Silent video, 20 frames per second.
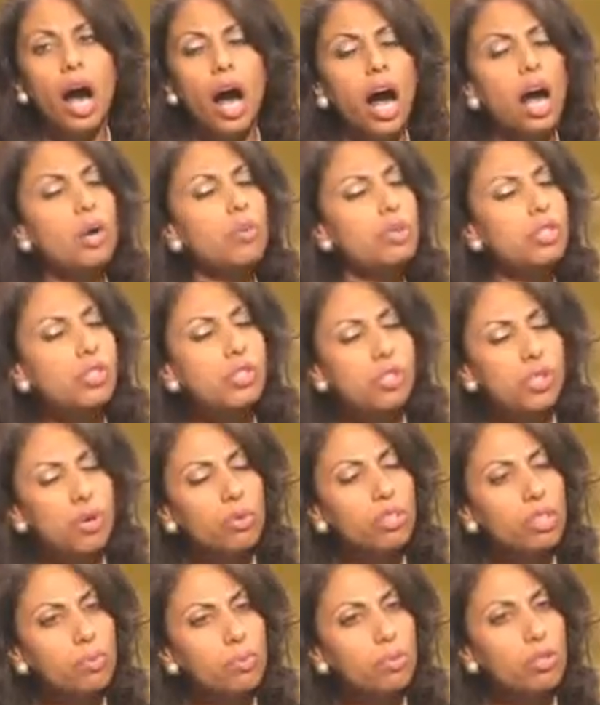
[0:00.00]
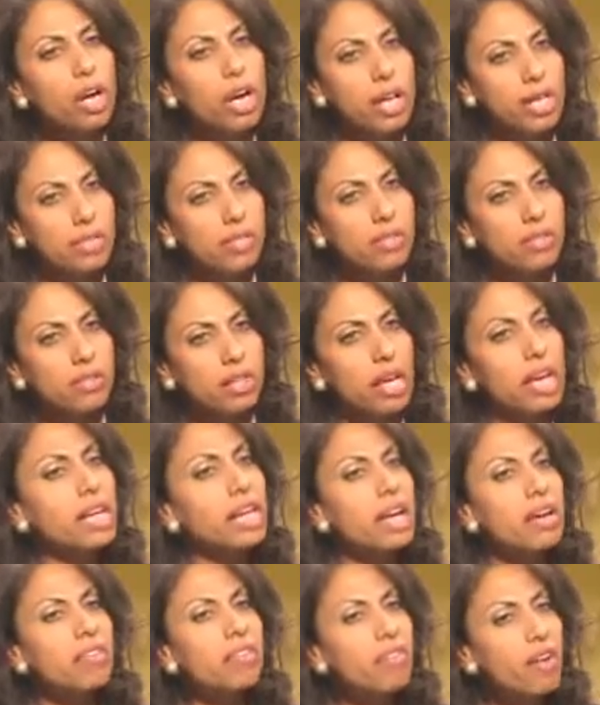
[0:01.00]
I was so depressed,
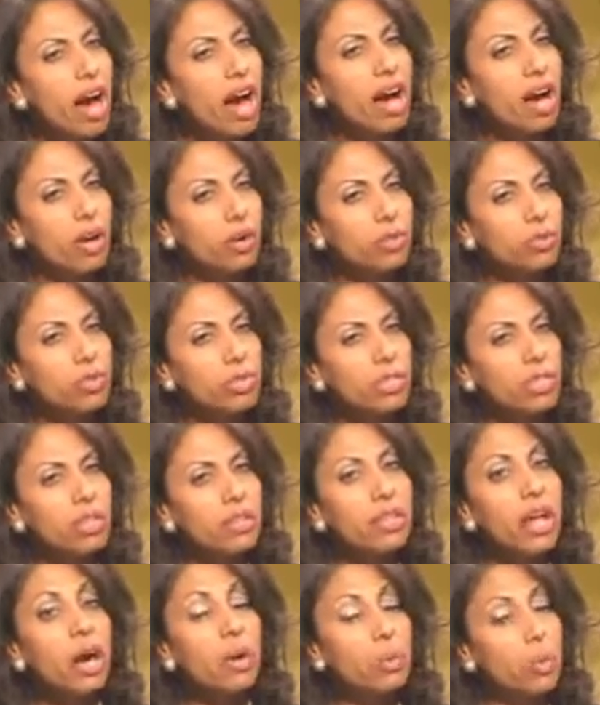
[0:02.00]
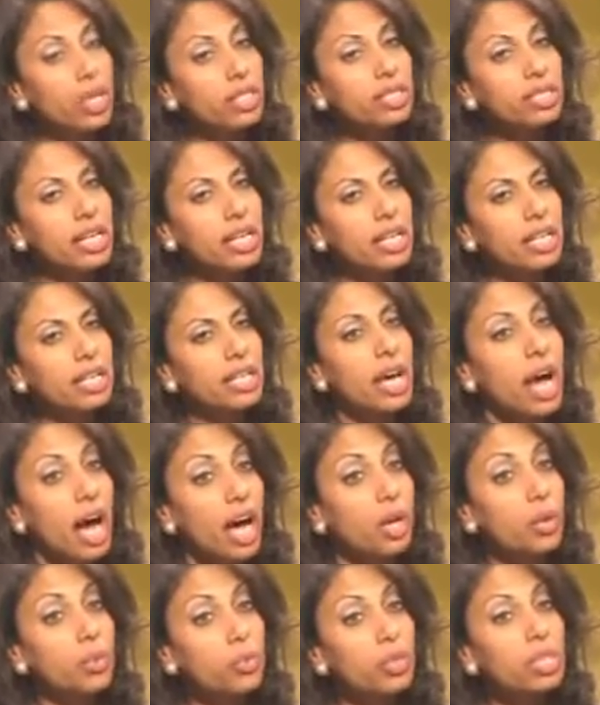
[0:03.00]
and I vowed that one day
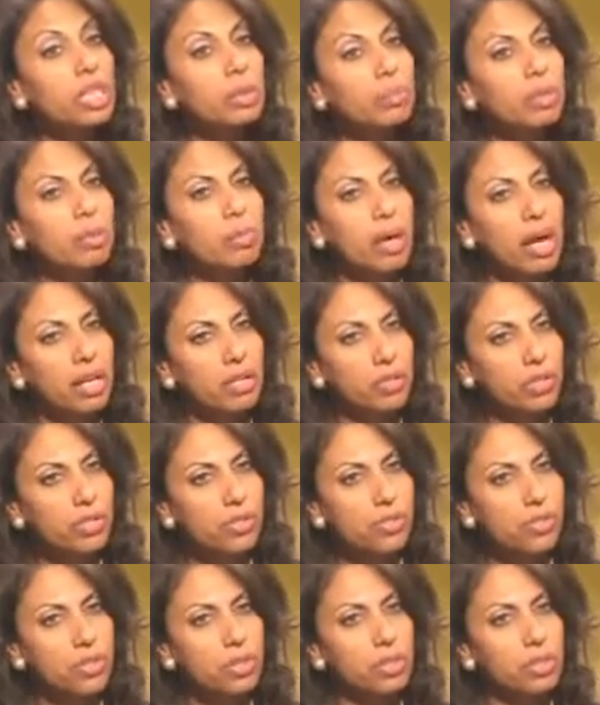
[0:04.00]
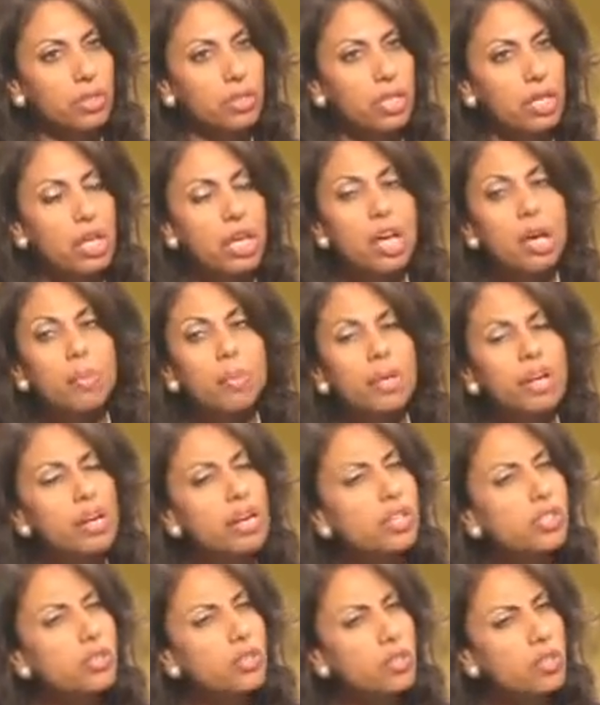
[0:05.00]
I will be back to Israel.
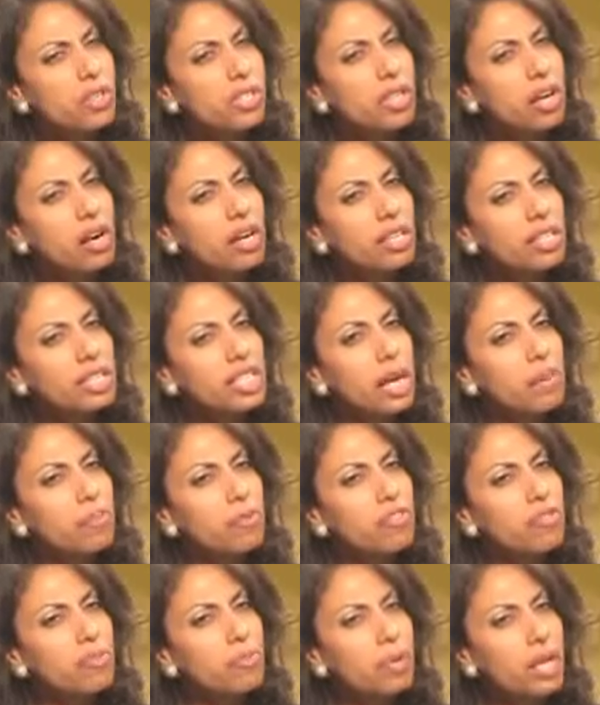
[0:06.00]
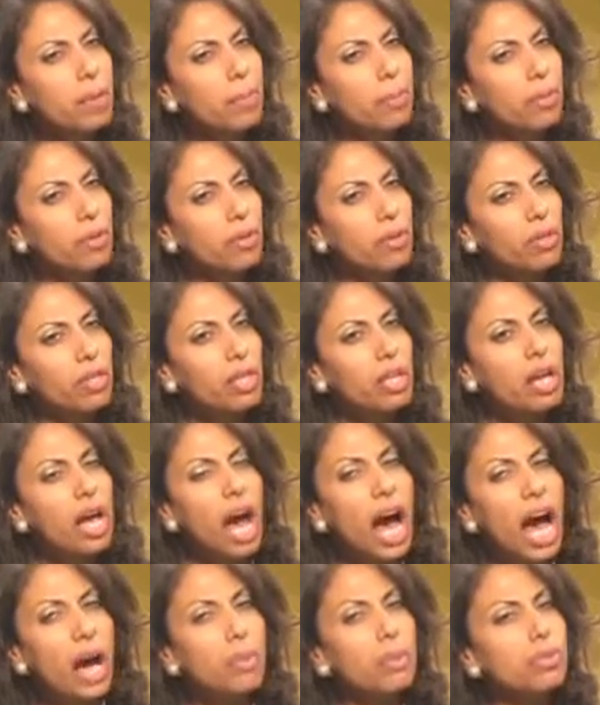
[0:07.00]
Because those are the type of people
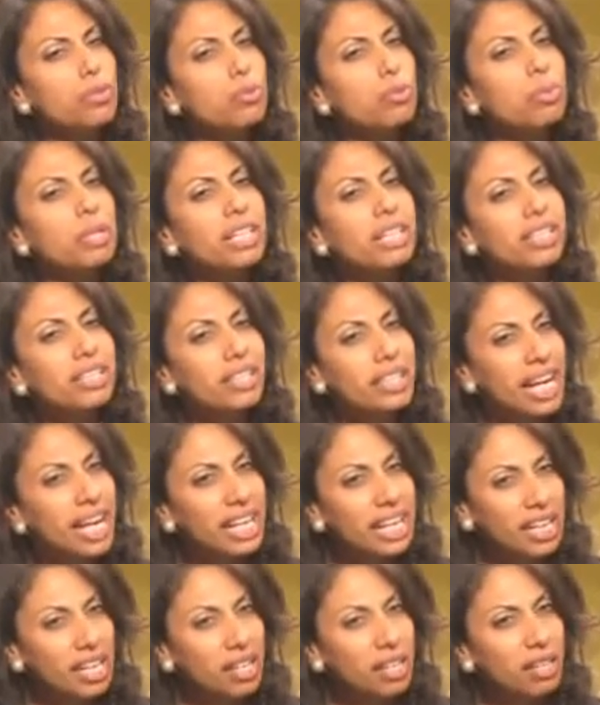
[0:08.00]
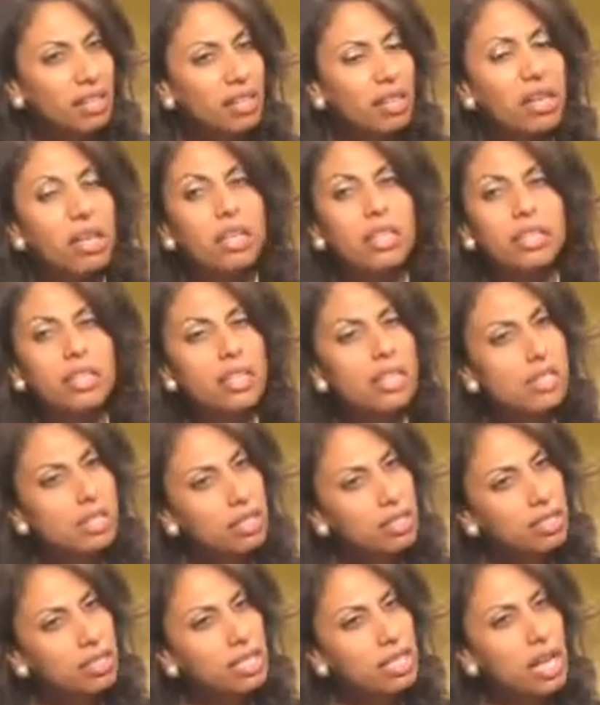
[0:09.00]
I want to be like. These
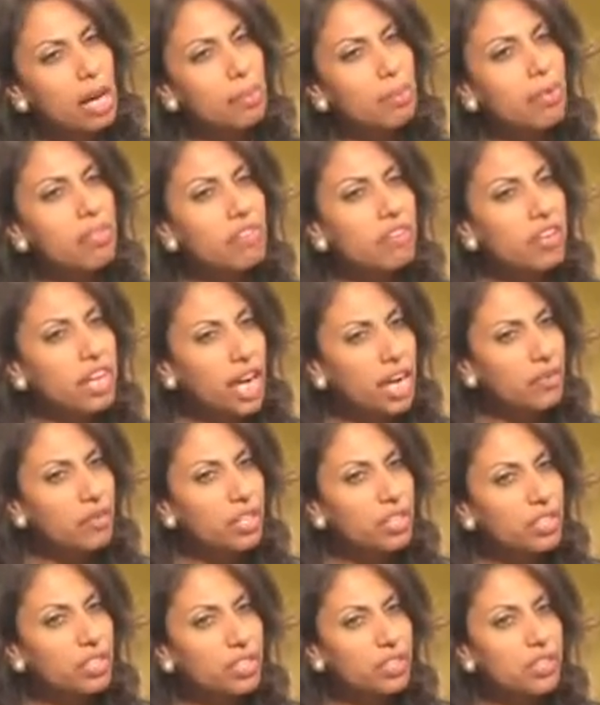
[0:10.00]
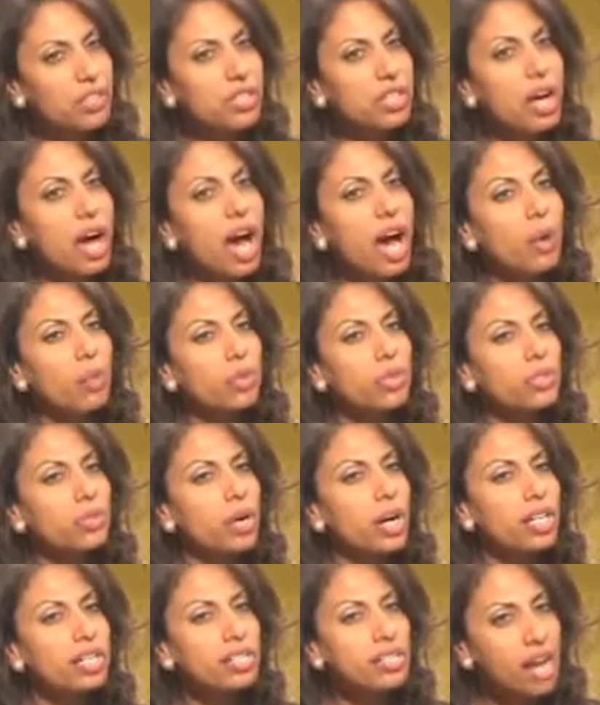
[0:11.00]
are the type of characters I want to
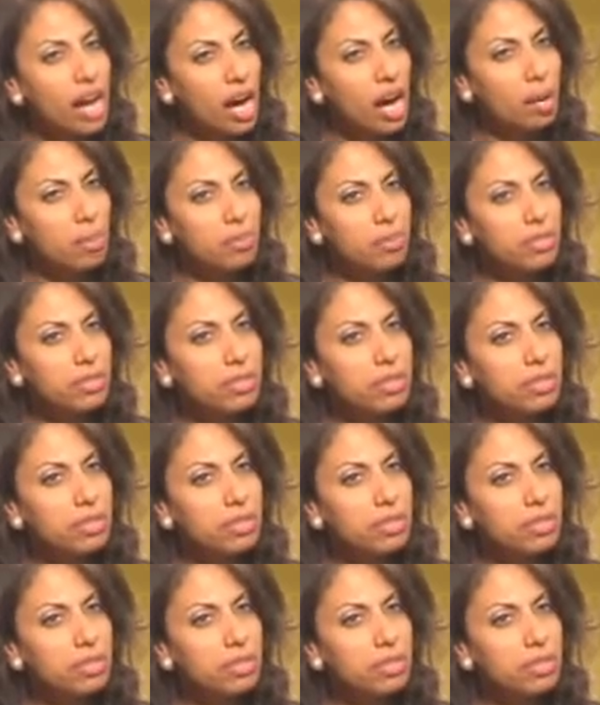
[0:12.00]
adopt.